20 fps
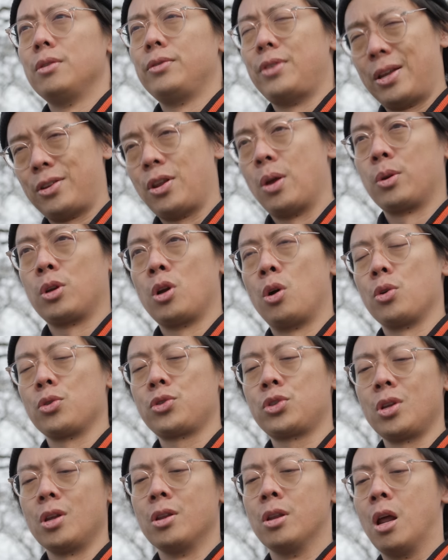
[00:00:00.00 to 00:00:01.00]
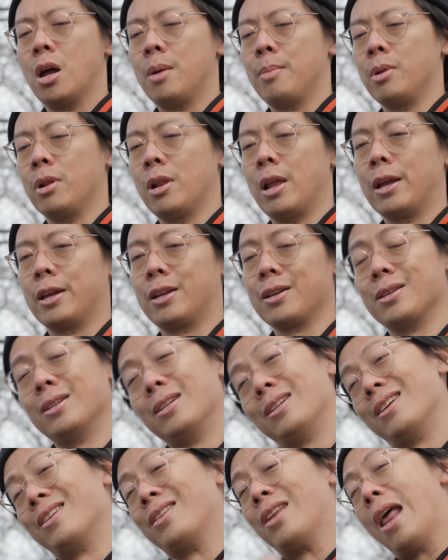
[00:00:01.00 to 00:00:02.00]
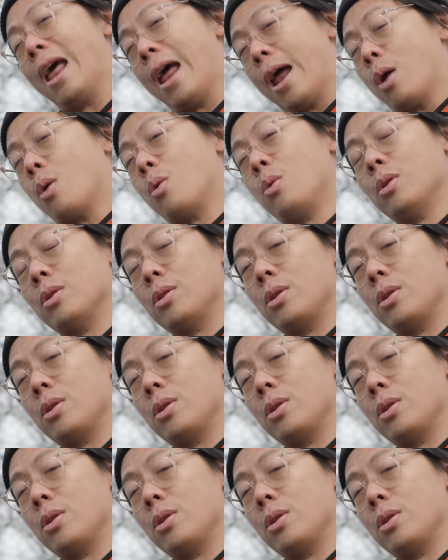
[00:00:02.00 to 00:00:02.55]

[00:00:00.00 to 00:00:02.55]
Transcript: that don't cost an arm and leg. And now